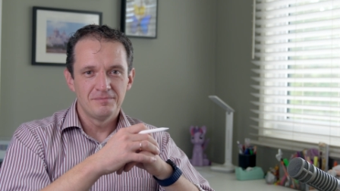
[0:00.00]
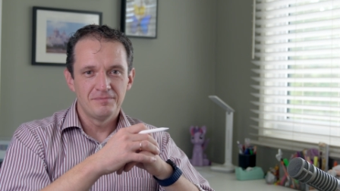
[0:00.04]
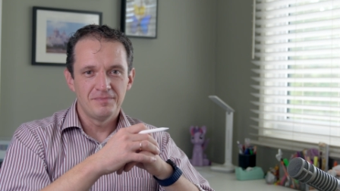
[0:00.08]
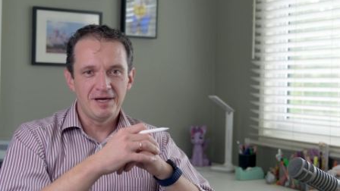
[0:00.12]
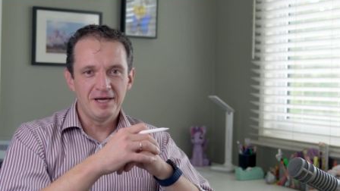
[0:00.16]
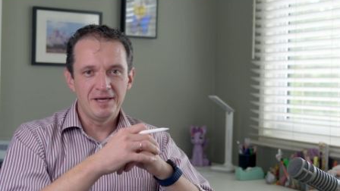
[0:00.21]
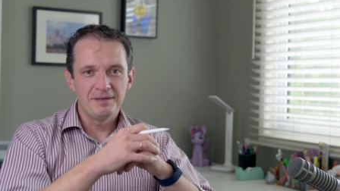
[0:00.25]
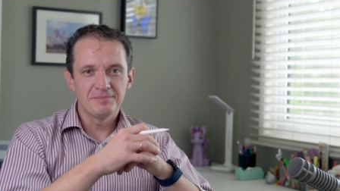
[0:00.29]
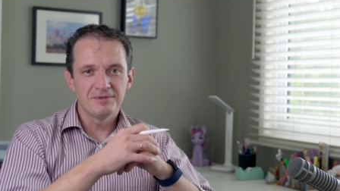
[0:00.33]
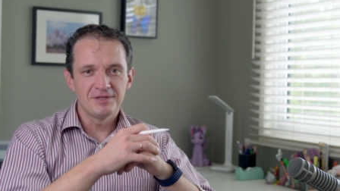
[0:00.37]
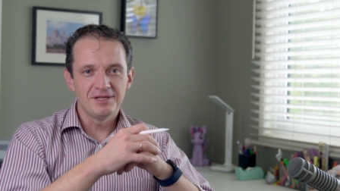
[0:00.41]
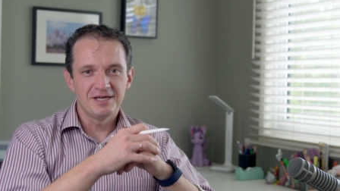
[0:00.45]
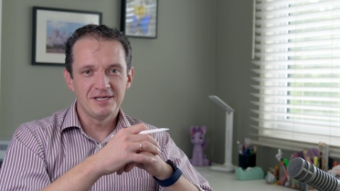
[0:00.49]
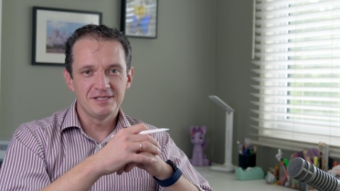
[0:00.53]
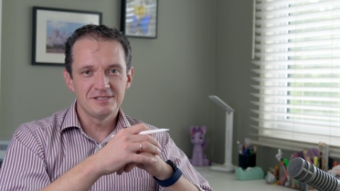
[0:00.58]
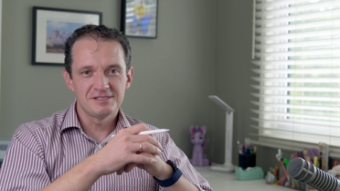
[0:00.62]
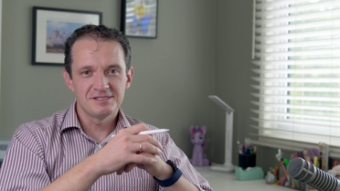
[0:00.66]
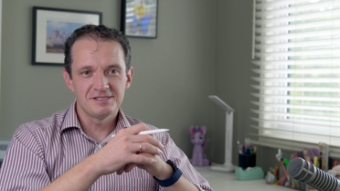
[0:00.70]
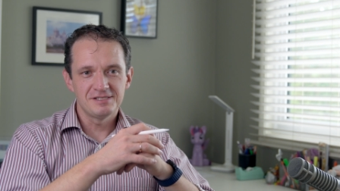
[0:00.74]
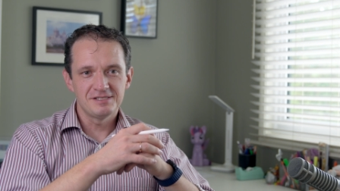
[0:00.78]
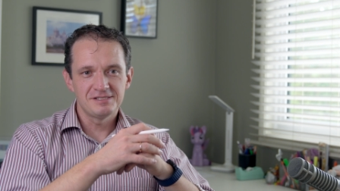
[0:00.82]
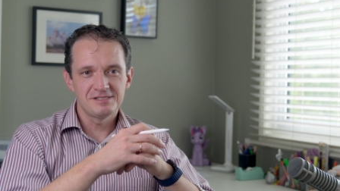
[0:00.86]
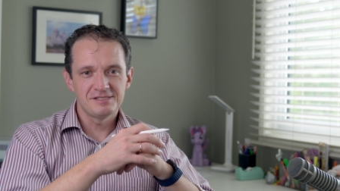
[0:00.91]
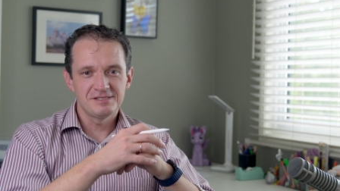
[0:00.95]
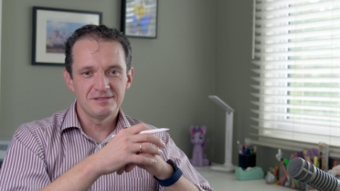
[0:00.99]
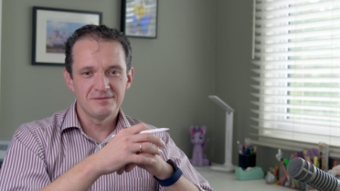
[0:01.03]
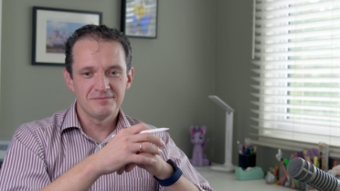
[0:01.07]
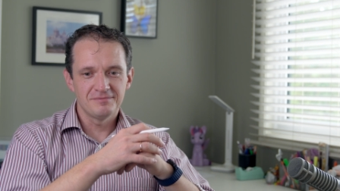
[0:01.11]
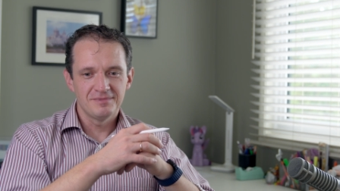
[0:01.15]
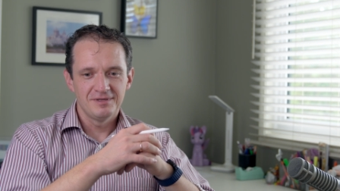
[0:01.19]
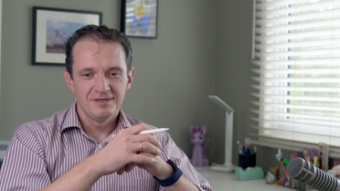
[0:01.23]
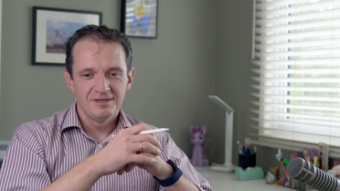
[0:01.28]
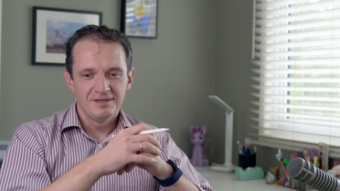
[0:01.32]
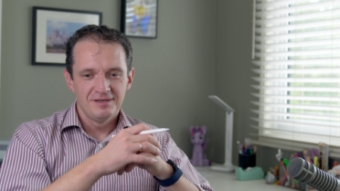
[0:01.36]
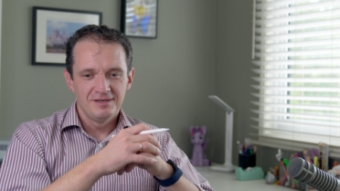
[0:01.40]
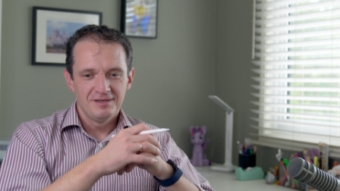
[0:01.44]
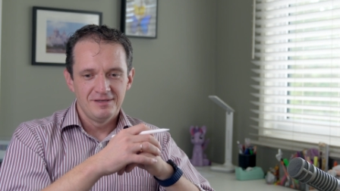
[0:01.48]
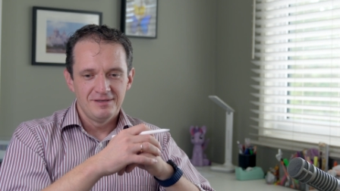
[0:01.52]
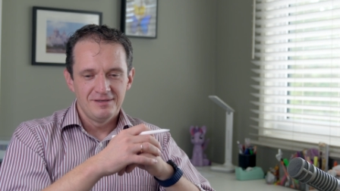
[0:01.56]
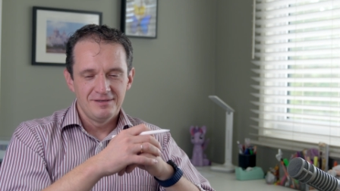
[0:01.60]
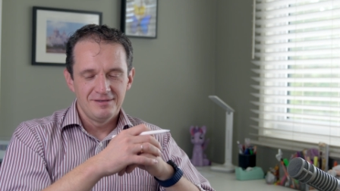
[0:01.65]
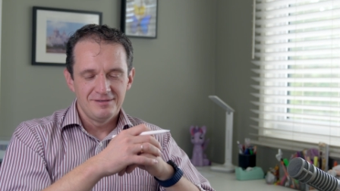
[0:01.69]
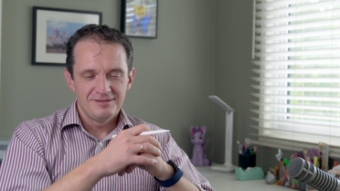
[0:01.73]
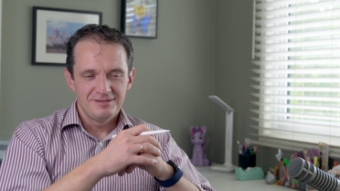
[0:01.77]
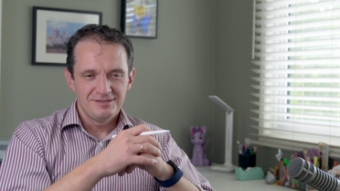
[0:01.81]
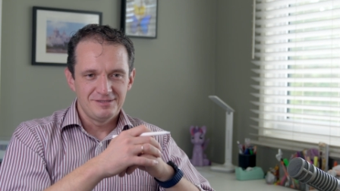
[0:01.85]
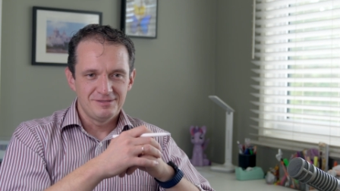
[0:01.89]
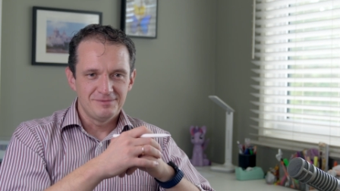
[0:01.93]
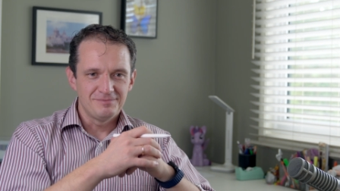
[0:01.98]
pipeline system,
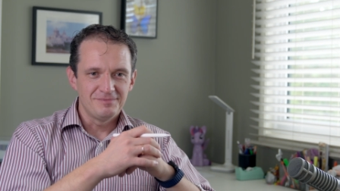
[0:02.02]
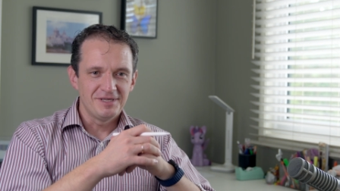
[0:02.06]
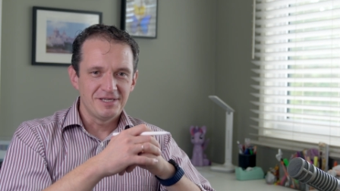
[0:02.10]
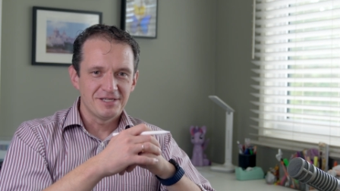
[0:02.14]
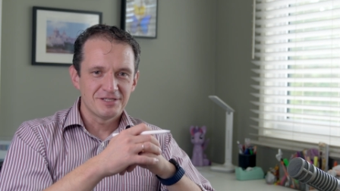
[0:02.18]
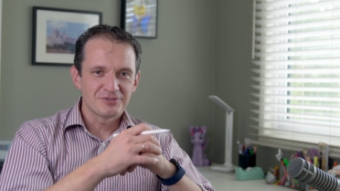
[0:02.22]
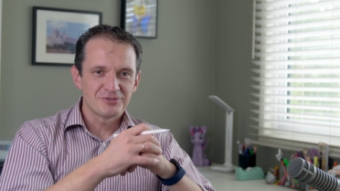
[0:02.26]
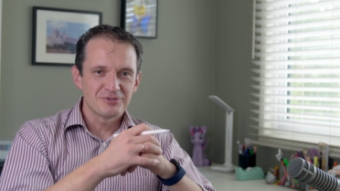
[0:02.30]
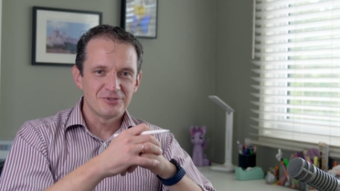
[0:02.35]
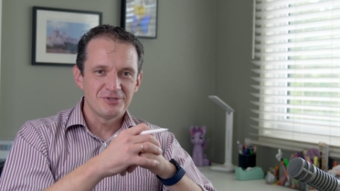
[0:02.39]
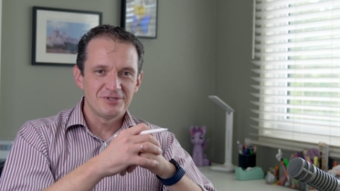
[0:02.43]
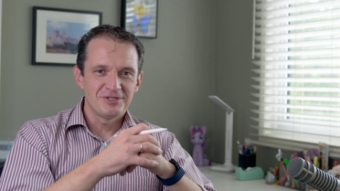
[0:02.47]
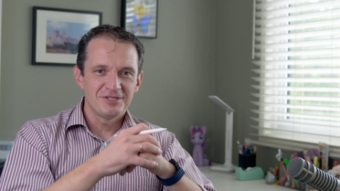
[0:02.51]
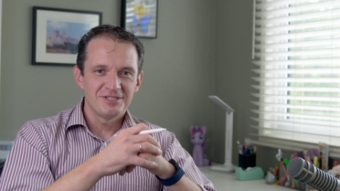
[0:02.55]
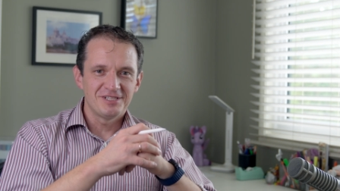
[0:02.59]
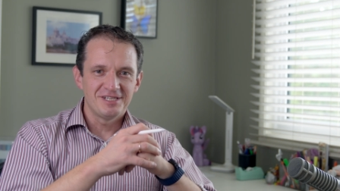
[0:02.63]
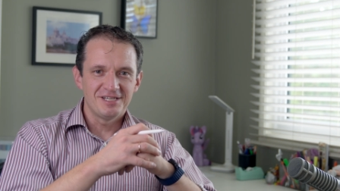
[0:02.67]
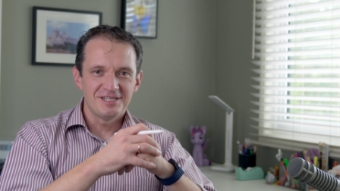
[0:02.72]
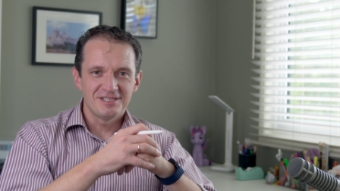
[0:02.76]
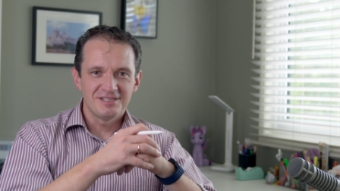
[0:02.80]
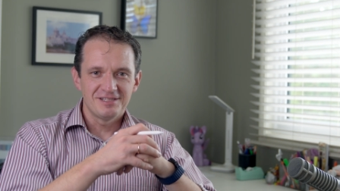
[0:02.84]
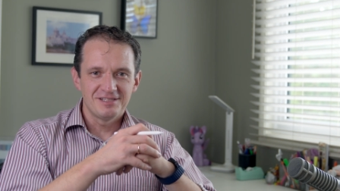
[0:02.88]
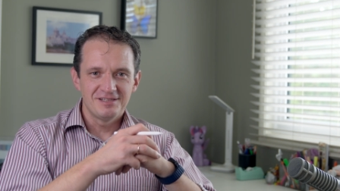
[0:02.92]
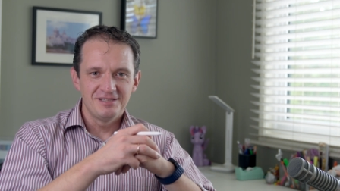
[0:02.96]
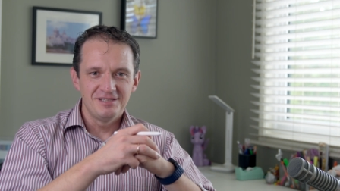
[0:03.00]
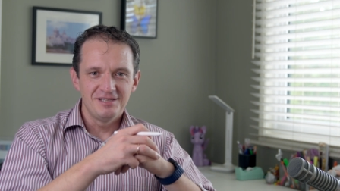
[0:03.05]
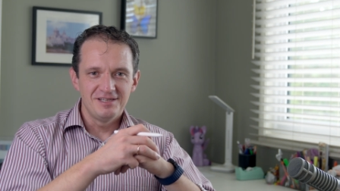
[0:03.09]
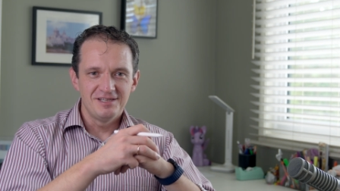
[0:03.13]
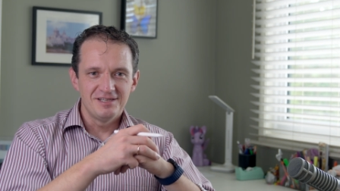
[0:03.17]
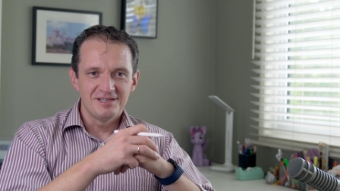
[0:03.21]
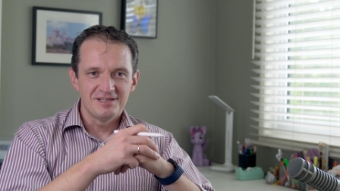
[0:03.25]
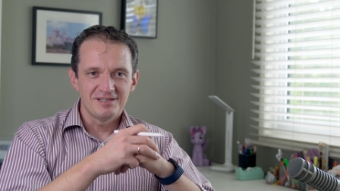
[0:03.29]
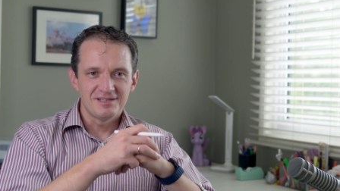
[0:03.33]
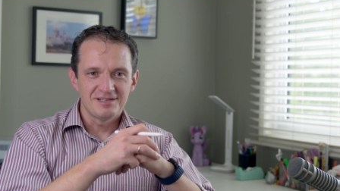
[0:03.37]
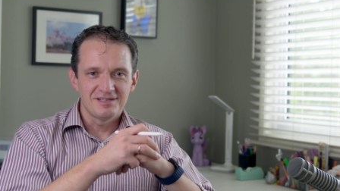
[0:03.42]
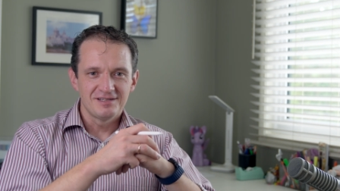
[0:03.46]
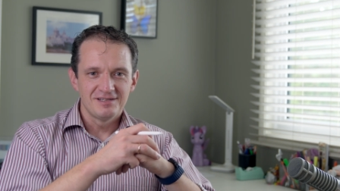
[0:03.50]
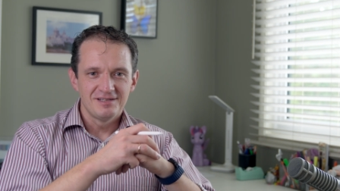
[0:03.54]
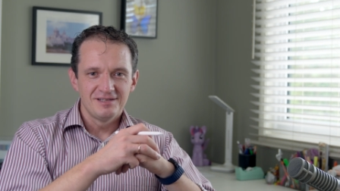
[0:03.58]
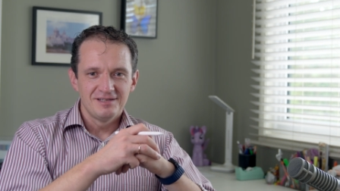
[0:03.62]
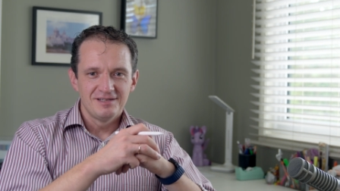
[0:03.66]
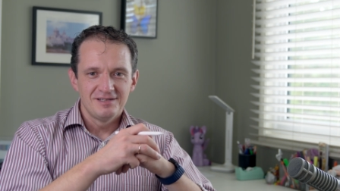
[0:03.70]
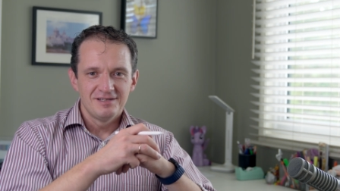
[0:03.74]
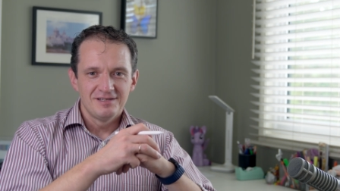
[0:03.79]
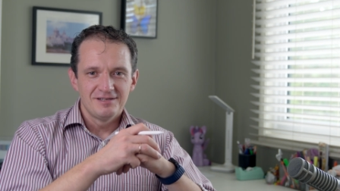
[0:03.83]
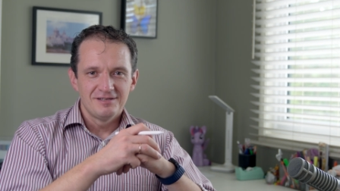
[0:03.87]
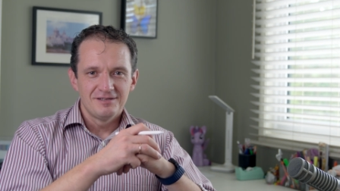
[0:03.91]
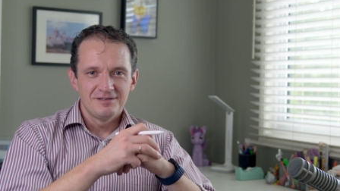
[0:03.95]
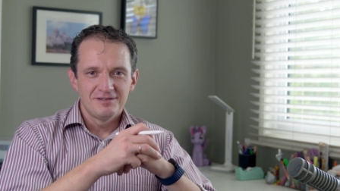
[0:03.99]
make sure that the uh,
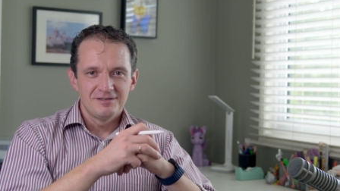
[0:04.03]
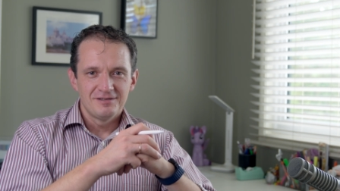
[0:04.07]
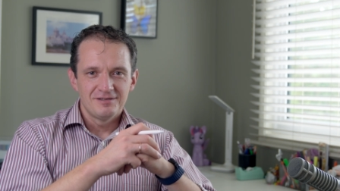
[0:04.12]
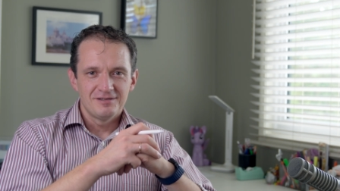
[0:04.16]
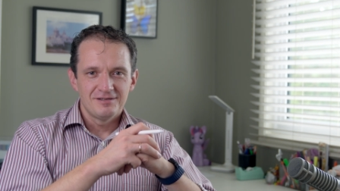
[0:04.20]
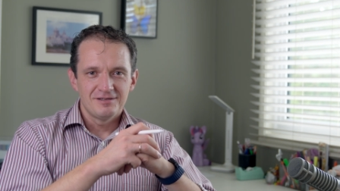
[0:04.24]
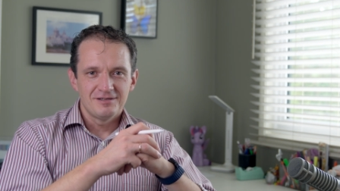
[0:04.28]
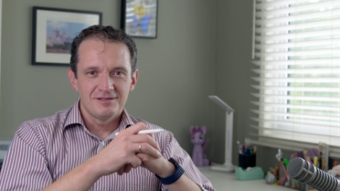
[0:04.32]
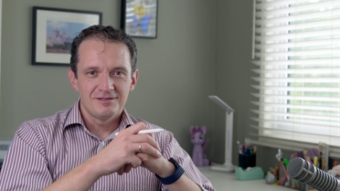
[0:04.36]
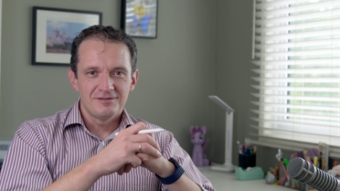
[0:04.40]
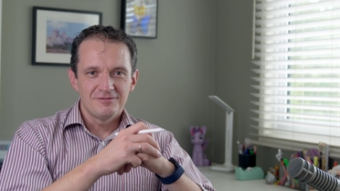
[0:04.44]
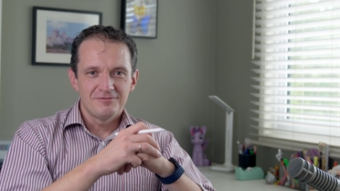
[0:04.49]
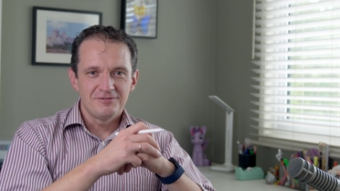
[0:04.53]
uh,